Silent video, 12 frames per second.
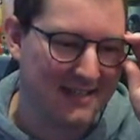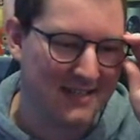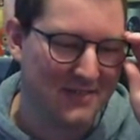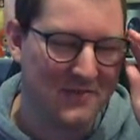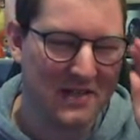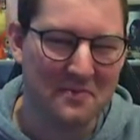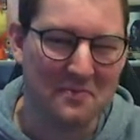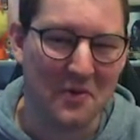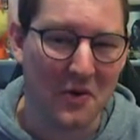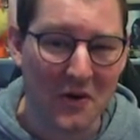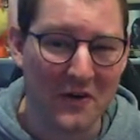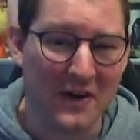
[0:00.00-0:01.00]
really
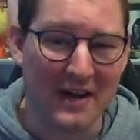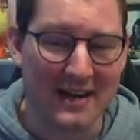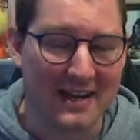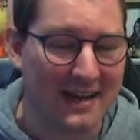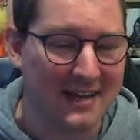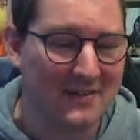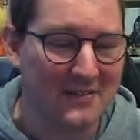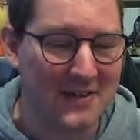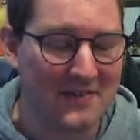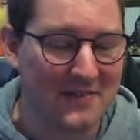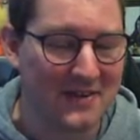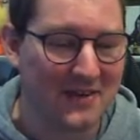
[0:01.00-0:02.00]
boring. I don't
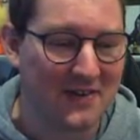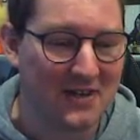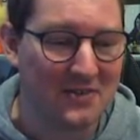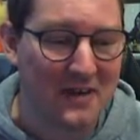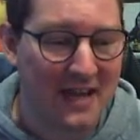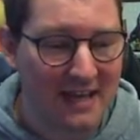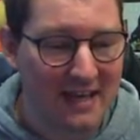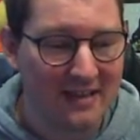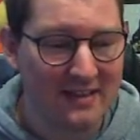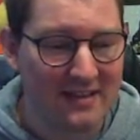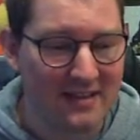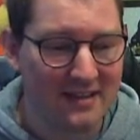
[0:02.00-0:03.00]
even know, I don't
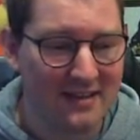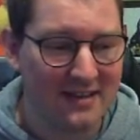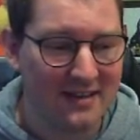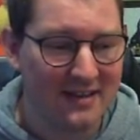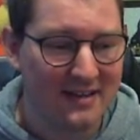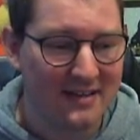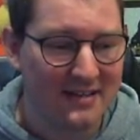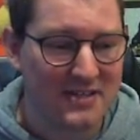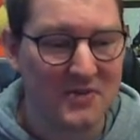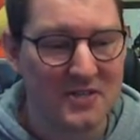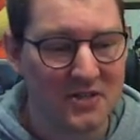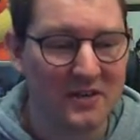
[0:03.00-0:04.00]
hate it. So
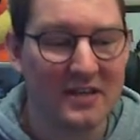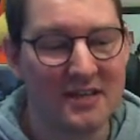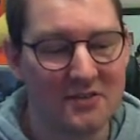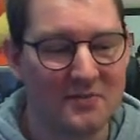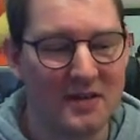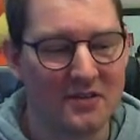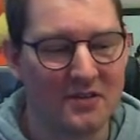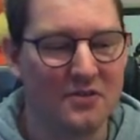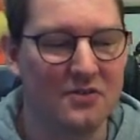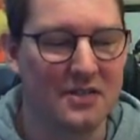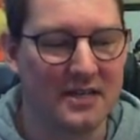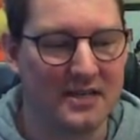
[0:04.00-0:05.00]
it's not in kill my
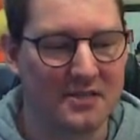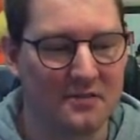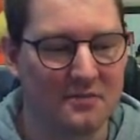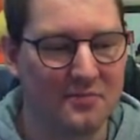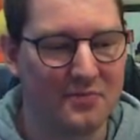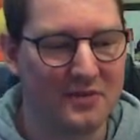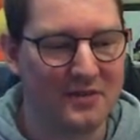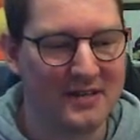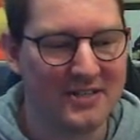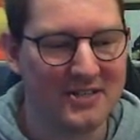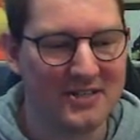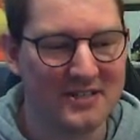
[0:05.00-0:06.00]
enthusiasm, but
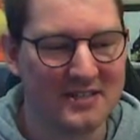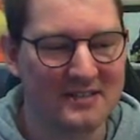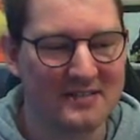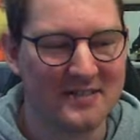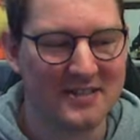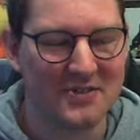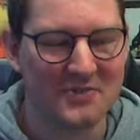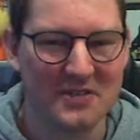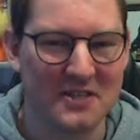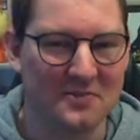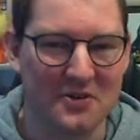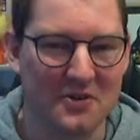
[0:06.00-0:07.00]
it's just
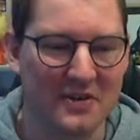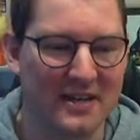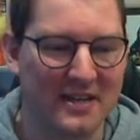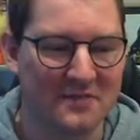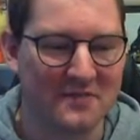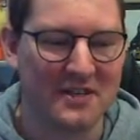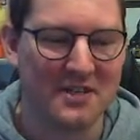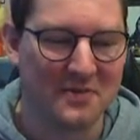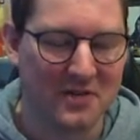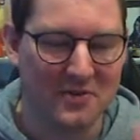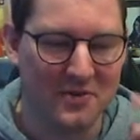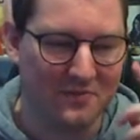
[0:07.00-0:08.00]
really boring. I just find his
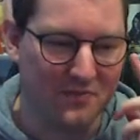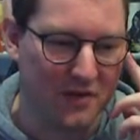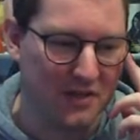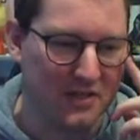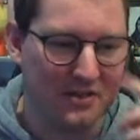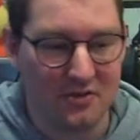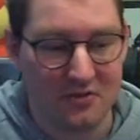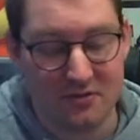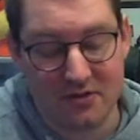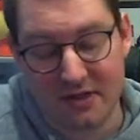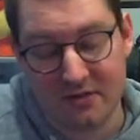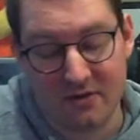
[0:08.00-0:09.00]
power really dull
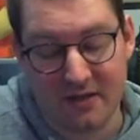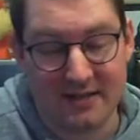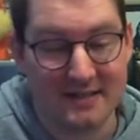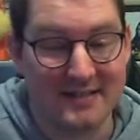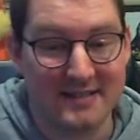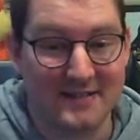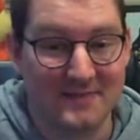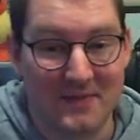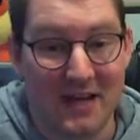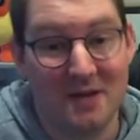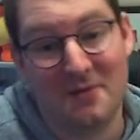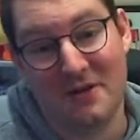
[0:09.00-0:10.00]
to go against.
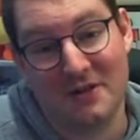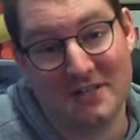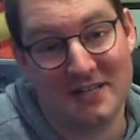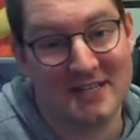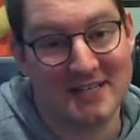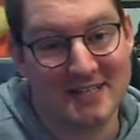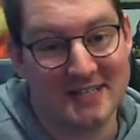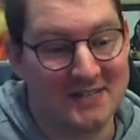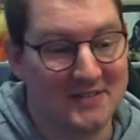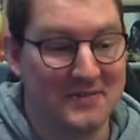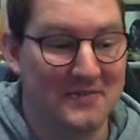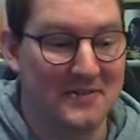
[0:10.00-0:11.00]
I apologise
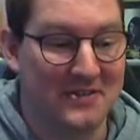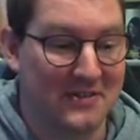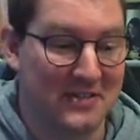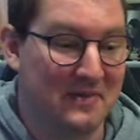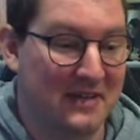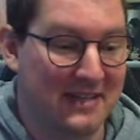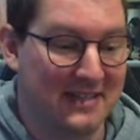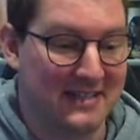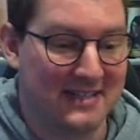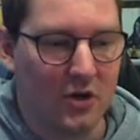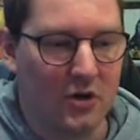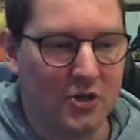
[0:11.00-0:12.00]
to Dr.
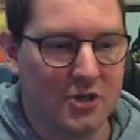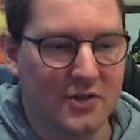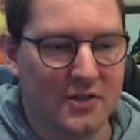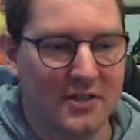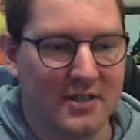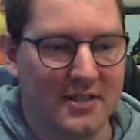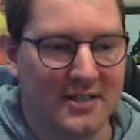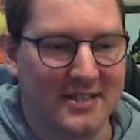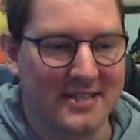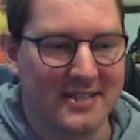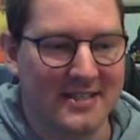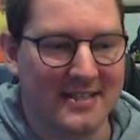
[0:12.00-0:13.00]
Mains.
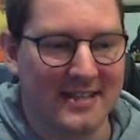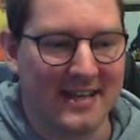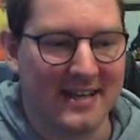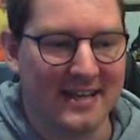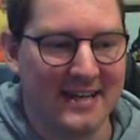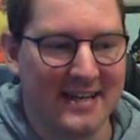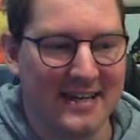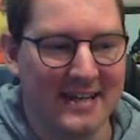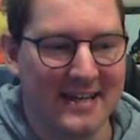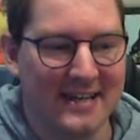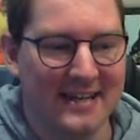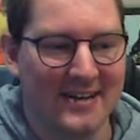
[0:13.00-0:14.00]
Huntress!
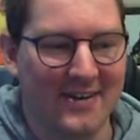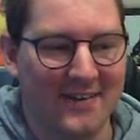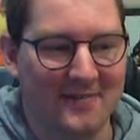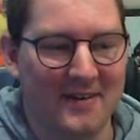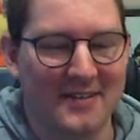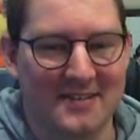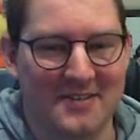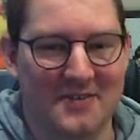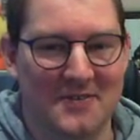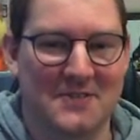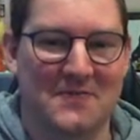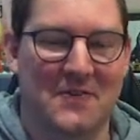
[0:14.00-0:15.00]
Yay! Almost
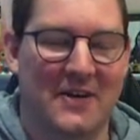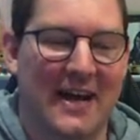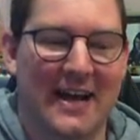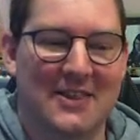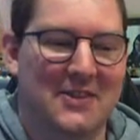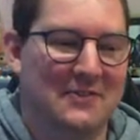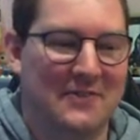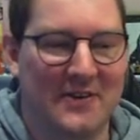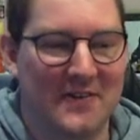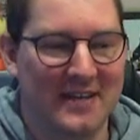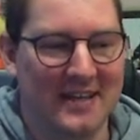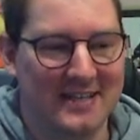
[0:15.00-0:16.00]
always fun. I love
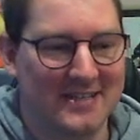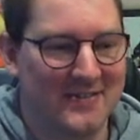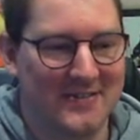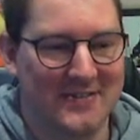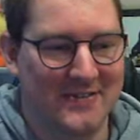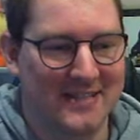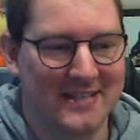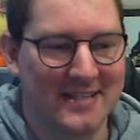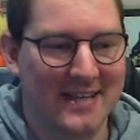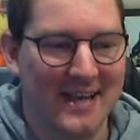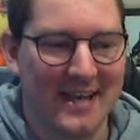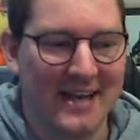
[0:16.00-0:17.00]
going against Huntress.
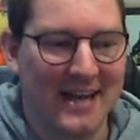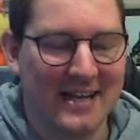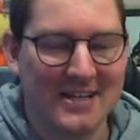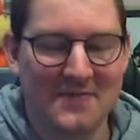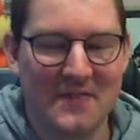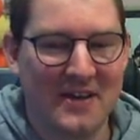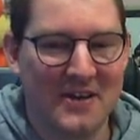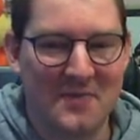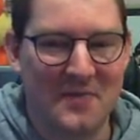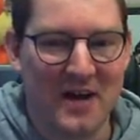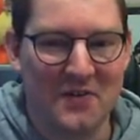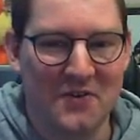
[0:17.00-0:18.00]
I just find her
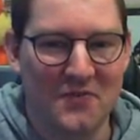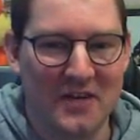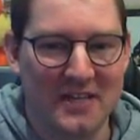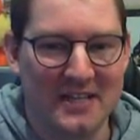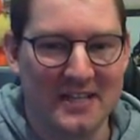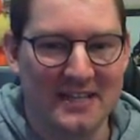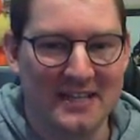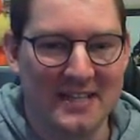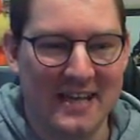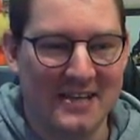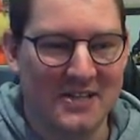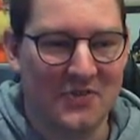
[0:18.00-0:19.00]
power really
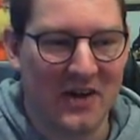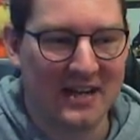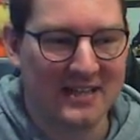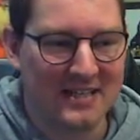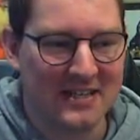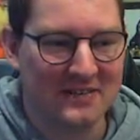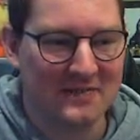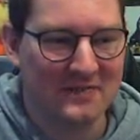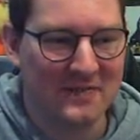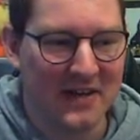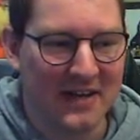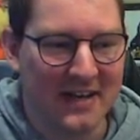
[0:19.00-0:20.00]
interactive.
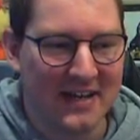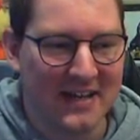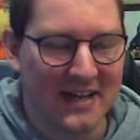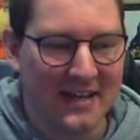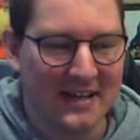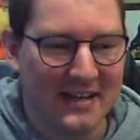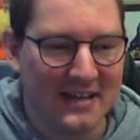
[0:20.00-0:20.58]
Like,